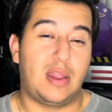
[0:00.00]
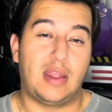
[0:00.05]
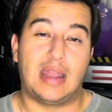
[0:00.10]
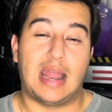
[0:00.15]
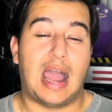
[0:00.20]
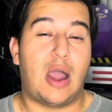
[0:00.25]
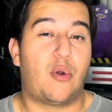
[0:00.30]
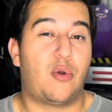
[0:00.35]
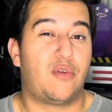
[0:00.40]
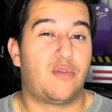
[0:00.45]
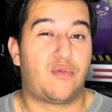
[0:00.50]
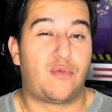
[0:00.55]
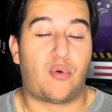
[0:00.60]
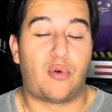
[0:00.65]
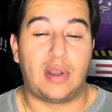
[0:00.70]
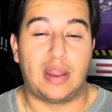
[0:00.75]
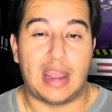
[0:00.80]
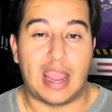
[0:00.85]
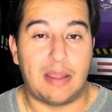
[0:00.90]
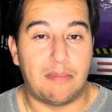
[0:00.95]
an hour and
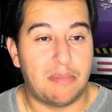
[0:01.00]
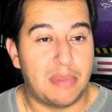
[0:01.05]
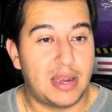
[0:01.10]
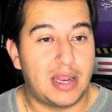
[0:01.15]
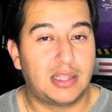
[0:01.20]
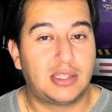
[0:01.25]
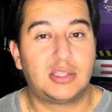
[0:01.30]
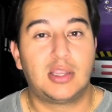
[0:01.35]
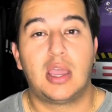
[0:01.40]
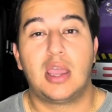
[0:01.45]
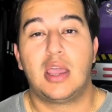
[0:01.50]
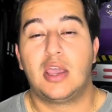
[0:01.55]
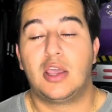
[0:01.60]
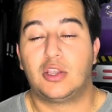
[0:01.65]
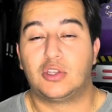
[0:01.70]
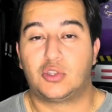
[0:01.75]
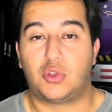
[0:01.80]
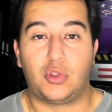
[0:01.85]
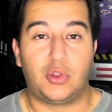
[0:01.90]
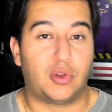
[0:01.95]
48 minutes,
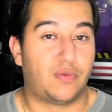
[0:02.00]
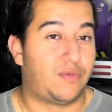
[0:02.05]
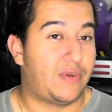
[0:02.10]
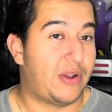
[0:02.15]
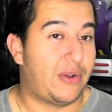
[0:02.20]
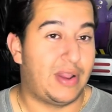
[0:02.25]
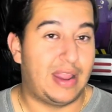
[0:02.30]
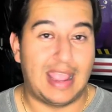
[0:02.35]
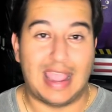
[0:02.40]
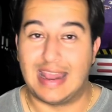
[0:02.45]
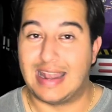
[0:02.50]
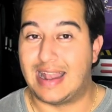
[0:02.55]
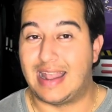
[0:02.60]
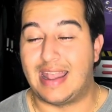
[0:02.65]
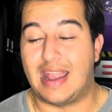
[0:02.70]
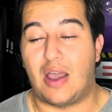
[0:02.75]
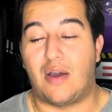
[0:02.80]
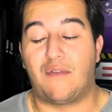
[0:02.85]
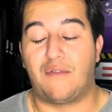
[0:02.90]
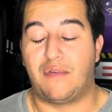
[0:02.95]
so you're very in and
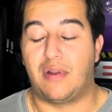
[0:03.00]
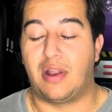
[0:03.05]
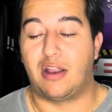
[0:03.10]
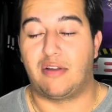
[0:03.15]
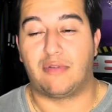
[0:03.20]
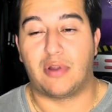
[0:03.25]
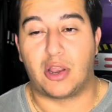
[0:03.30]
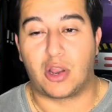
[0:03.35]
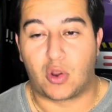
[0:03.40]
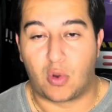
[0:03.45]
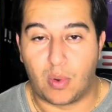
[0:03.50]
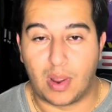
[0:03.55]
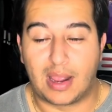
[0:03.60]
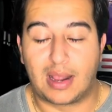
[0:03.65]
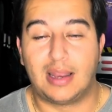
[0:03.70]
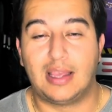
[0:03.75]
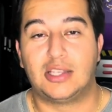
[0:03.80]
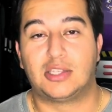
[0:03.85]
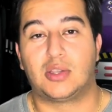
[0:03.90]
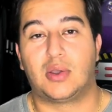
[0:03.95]
out very, very
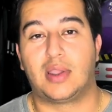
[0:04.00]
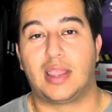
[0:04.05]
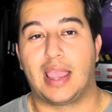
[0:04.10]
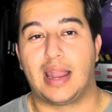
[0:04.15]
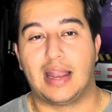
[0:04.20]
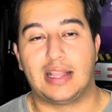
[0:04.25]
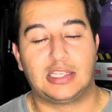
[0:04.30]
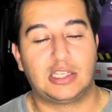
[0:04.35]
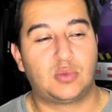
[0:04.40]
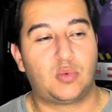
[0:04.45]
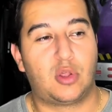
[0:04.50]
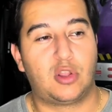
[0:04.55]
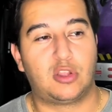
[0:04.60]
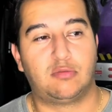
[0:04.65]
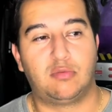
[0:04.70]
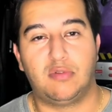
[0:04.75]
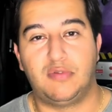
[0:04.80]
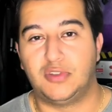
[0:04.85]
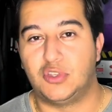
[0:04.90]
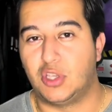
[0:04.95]
quickly. So again, this is one of
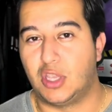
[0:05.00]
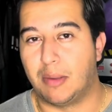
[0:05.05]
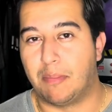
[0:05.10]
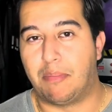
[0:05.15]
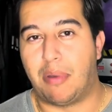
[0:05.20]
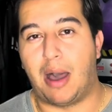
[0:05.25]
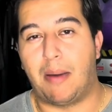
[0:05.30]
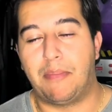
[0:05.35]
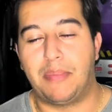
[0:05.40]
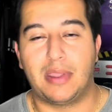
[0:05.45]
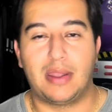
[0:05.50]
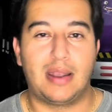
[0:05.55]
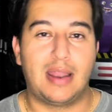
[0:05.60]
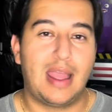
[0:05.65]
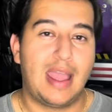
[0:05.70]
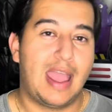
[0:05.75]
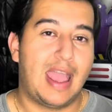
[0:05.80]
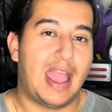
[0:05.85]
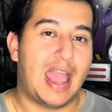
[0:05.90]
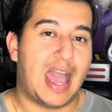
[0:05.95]
those movies you can pop in,
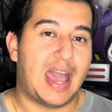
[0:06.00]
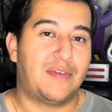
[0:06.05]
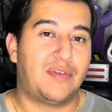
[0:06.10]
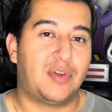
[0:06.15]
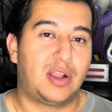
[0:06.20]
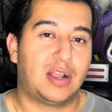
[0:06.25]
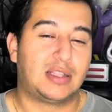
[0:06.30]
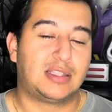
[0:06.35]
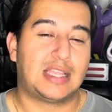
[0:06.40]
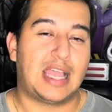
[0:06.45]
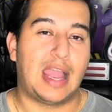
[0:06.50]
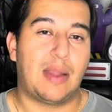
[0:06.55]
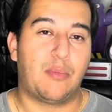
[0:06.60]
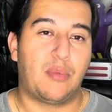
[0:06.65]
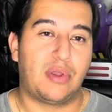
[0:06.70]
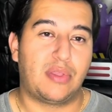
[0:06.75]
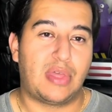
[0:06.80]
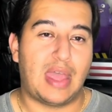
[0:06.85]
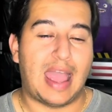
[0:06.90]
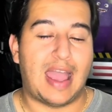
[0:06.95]
have a good time
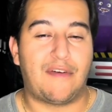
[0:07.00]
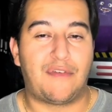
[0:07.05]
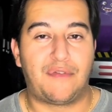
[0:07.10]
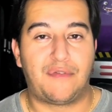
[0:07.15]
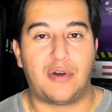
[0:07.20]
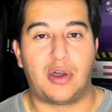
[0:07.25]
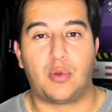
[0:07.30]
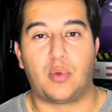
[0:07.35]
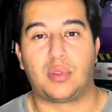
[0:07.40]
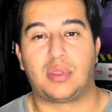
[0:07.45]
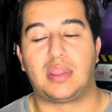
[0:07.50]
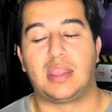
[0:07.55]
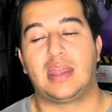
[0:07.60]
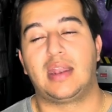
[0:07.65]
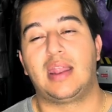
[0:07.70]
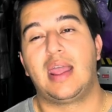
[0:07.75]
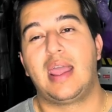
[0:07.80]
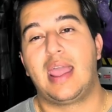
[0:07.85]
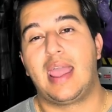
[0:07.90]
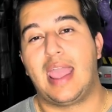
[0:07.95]
with, have fun with
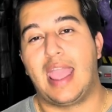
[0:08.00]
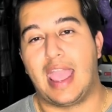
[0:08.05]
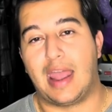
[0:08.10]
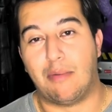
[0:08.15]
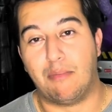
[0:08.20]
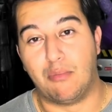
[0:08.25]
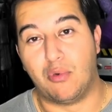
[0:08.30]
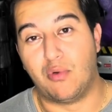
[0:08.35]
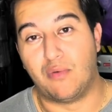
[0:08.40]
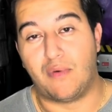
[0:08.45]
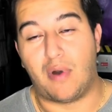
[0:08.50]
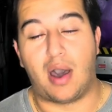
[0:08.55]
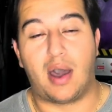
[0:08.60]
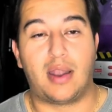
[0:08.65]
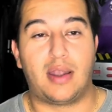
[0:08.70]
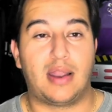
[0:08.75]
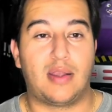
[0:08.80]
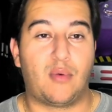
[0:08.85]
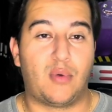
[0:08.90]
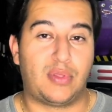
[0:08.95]
it, and move
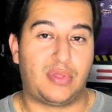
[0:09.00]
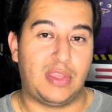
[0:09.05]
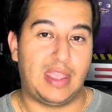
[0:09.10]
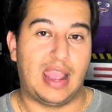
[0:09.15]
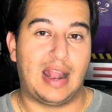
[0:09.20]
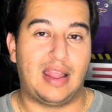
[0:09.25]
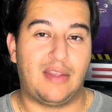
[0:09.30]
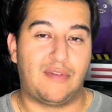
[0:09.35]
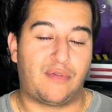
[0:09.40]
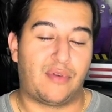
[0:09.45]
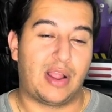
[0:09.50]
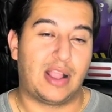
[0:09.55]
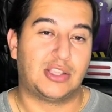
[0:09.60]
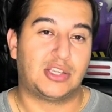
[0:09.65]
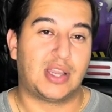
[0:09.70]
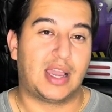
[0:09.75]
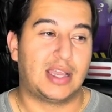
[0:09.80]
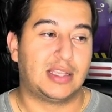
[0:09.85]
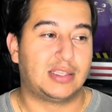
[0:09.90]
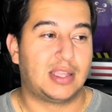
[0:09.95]
on with the Alien
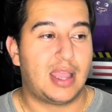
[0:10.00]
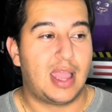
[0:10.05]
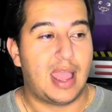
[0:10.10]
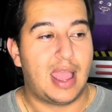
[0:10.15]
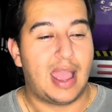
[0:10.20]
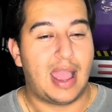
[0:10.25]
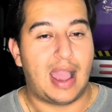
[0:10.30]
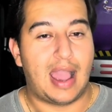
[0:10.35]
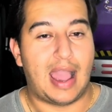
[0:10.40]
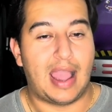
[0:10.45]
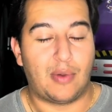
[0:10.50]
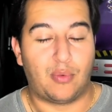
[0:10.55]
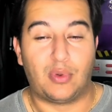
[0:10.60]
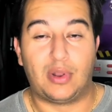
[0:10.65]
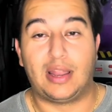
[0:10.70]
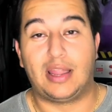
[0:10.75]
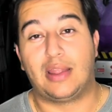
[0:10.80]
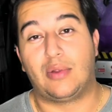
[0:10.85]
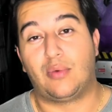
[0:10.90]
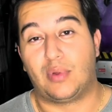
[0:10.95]
franchise. I
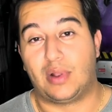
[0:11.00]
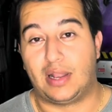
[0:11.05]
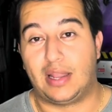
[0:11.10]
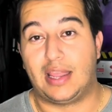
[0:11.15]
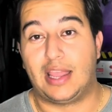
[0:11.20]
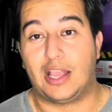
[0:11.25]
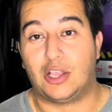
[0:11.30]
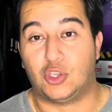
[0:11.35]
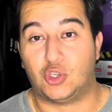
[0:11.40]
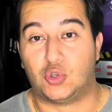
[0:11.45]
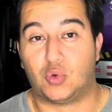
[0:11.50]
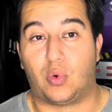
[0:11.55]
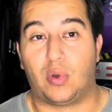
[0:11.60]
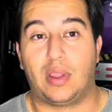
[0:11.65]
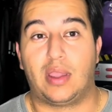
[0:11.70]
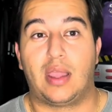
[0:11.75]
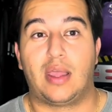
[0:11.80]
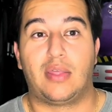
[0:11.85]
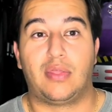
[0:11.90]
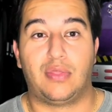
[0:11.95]
really, really
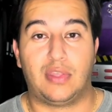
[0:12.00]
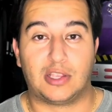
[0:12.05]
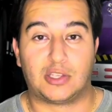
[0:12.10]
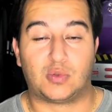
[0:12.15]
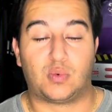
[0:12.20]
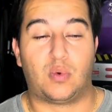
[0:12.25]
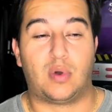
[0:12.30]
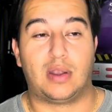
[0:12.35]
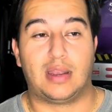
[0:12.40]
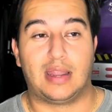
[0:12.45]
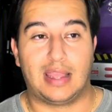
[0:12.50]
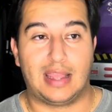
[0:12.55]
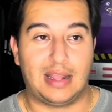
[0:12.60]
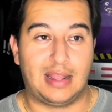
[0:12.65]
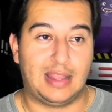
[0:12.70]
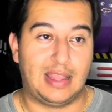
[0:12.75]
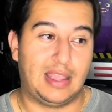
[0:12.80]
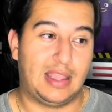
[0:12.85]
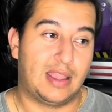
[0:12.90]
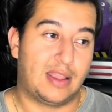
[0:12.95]
enjoy this one in
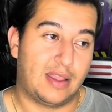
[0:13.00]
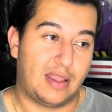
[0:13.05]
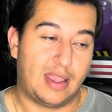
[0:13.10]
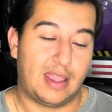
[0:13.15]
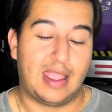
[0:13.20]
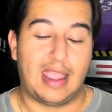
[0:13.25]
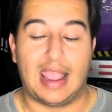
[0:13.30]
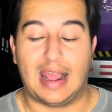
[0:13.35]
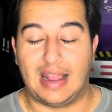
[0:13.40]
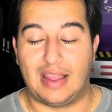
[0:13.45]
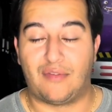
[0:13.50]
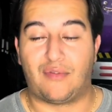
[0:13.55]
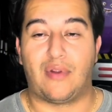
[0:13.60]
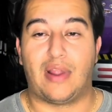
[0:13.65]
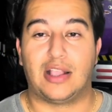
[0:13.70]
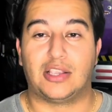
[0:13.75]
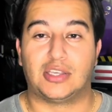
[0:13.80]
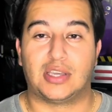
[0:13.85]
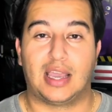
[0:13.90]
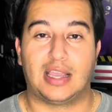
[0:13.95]
the Alien
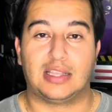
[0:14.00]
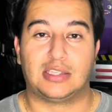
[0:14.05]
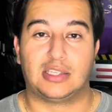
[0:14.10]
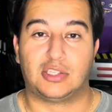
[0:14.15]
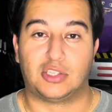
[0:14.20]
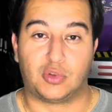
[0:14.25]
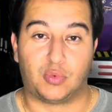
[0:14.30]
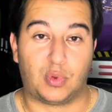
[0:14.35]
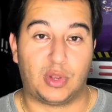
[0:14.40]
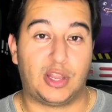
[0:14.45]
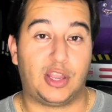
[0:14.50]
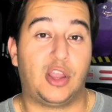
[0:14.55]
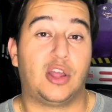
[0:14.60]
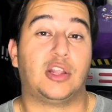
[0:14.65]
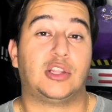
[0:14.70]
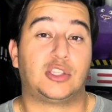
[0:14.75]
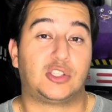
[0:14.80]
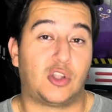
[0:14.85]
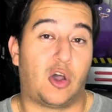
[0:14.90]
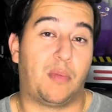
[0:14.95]
franchise. This is a really good
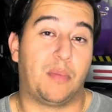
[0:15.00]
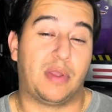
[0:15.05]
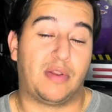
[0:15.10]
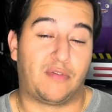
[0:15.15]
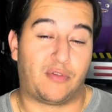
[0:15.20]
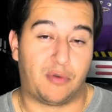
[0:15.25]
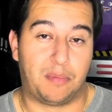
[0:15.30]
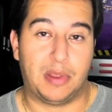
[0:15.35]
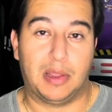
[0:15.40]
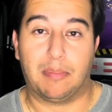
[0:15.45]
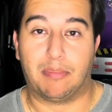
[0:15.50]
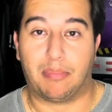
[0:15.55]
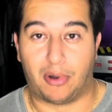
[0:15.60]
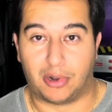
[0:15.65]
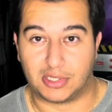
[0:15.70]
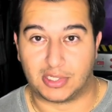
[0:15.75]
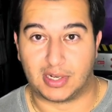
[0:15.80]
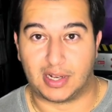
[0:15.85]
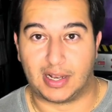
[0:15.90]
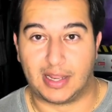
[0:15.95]
installment for me
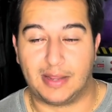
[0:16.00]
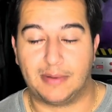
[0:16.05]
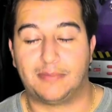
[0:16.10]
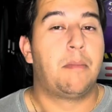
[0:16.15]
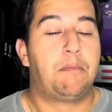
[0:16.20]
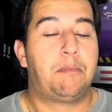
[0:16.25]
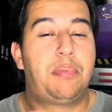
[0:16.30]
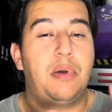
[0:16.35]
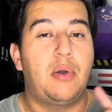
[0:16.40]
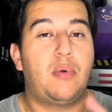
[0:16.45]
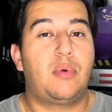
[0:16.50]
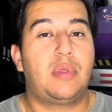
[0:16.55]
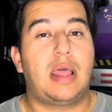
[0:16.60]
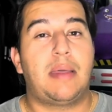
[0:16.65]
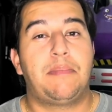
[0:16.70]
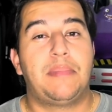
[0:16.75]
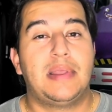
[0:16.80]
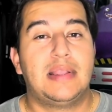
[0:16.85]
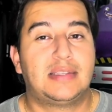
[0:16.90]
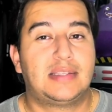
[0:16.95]
personally. But with
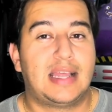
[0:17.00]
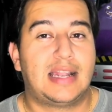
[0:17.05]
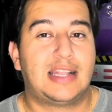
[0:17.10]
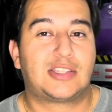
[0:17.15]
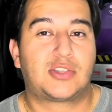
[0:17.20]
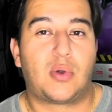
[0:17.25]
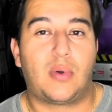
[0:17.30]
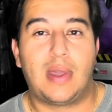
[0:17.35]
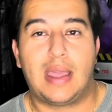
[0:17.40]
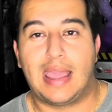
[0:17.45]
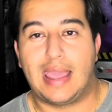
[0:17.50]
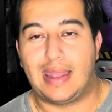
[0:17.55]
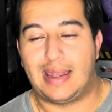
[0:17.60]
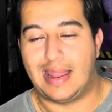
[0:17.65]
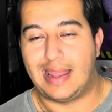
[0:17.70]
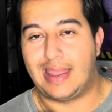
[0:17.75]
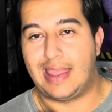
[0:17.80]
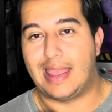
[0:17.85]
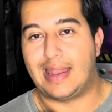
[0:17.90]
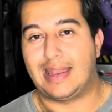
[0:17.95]
that being said, let's go ahead
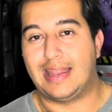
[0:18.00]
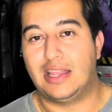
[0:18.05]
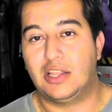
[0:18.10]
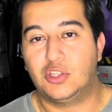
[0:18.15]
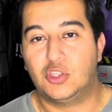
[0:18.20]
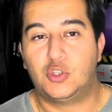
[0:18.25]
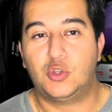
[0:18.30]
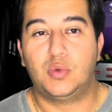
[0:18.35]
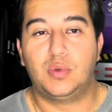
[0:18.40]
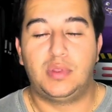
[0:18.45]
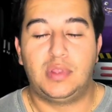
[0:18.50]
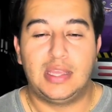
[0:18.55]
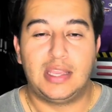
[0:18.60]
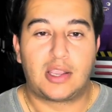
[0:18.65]
and get into the